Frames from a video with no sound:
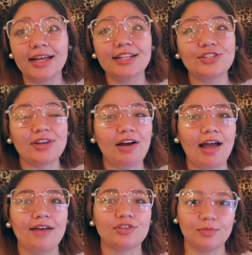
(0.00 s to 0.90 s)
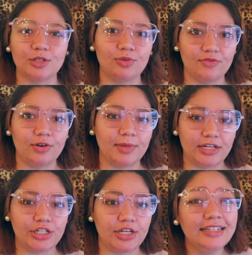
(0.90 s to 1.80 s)
and so now I have so much more
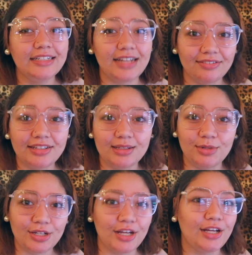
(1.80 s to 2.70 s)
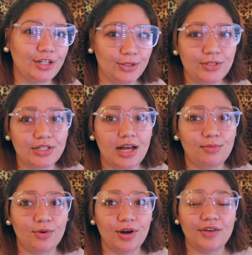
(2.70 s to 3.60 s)
information. Definitely the book includes a lot
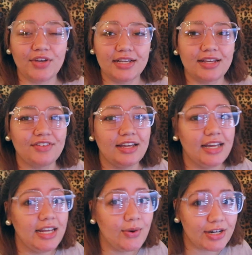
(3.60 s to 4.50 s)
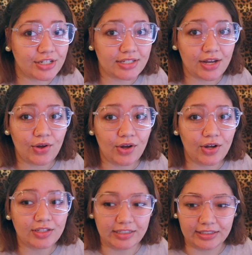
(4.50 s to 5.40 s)
more. If you guys have any questions at
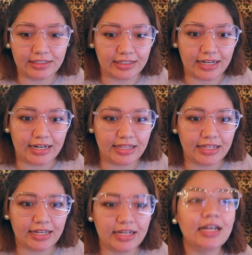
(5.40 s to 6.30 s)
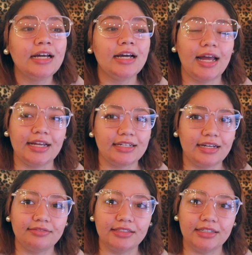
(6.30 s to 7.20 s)
all, literally like anything, I can
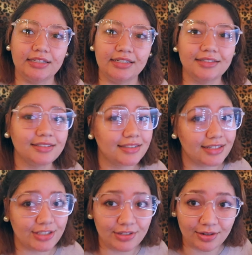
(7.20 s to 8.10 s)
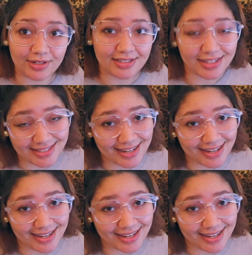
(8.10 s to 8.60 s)
definitely let you know what it